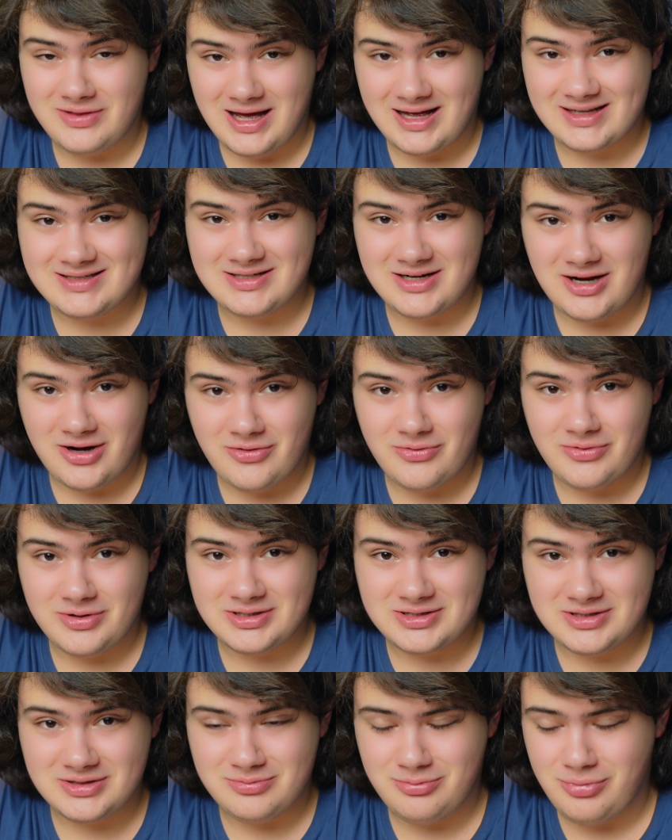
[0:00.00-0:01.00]
that's not a
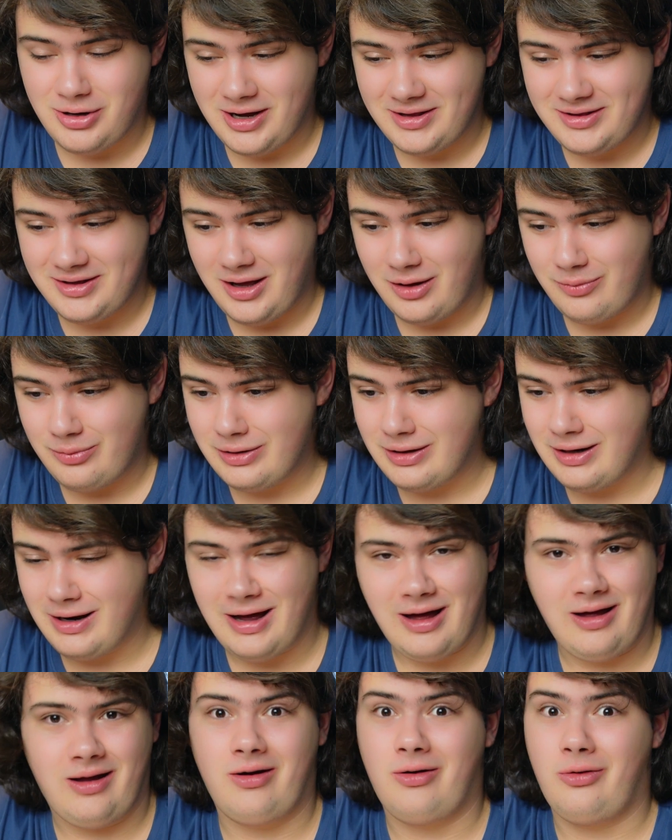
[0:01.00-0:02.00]
reason to buy the iPad,
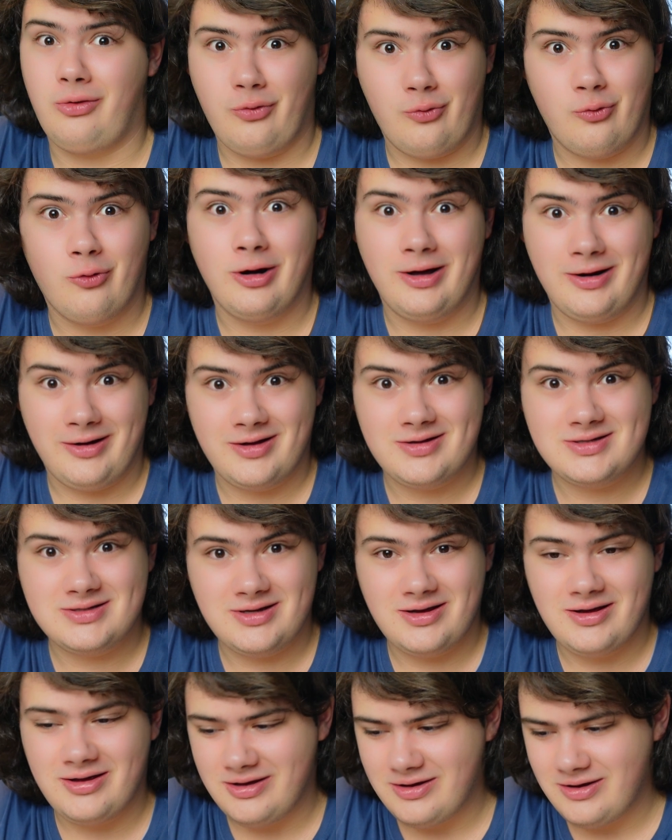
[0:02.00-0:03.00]
I don't know what
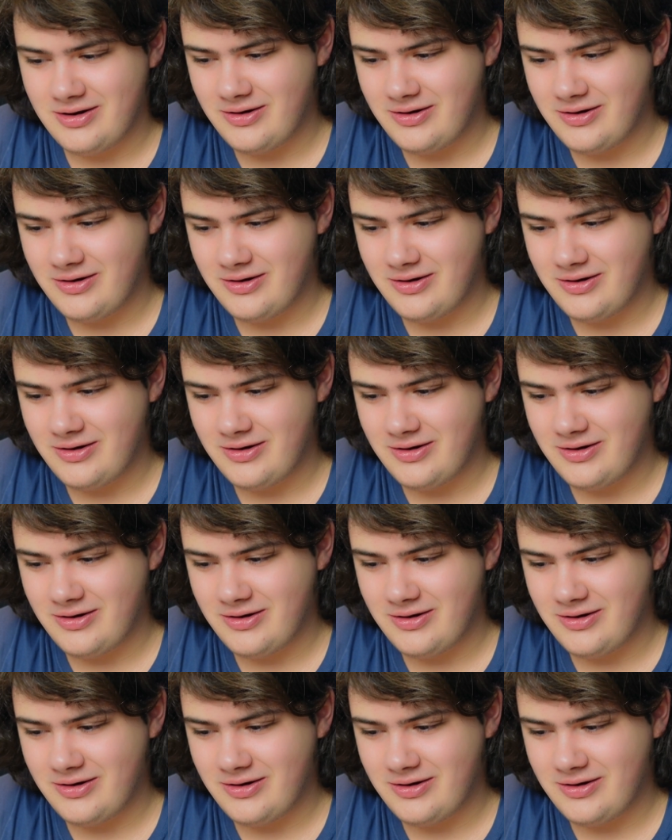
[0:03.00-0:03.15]
is, you